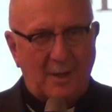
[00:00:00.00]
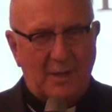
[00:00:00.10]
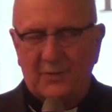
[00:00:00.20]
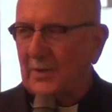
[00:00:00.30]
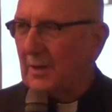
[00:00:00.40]

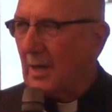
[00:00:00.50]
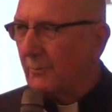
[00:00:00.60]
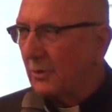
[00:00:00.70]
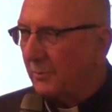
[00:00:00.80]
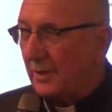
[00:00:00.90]
And I said,
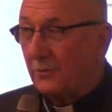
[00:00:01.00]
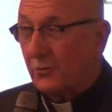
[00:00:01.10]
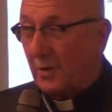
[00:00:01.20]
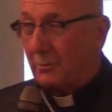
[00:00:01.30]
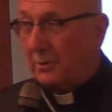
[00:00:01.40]
I'm going to be in
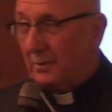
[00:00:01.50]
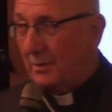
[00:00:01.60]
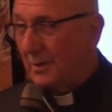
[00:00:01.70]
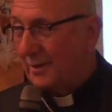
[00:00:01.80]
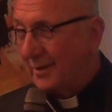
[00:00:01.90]

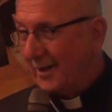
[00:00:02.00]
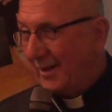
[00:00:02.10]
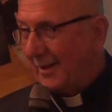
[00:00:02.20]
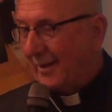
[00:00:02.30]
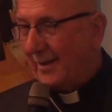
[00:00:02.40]
trouble
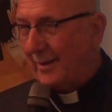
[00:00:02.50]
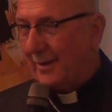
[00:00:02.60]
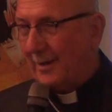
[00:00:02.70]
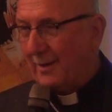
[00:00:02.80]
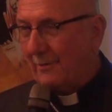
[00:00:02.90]

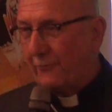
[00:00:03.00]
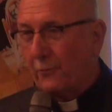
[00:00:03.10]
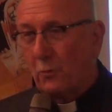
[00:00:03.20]
and